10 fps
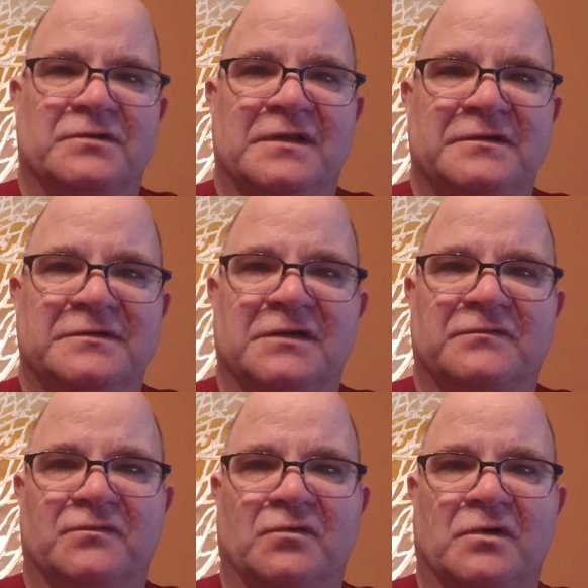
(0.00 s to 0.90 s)
on the dance
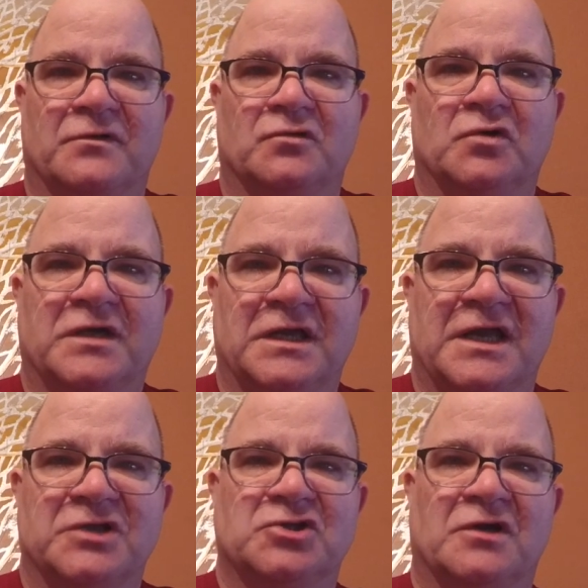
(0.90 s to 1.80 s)
floor and they're looking
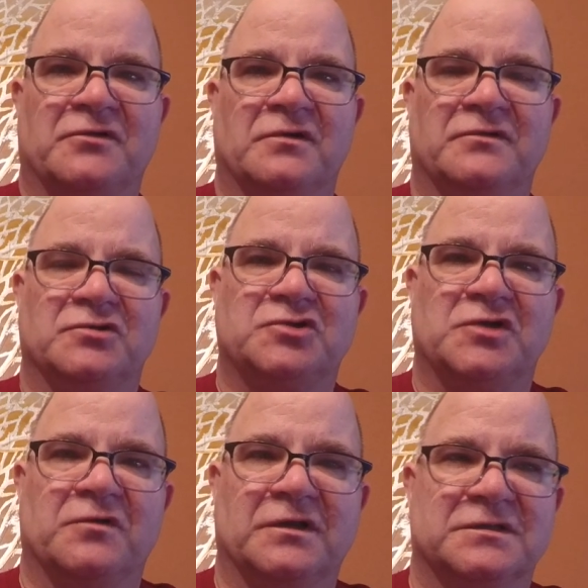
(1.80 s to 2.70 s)
at each other and they're
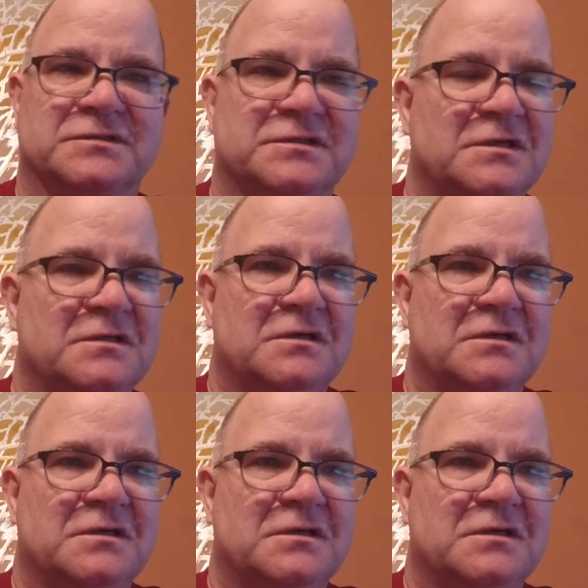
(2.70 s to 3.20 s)
sharing this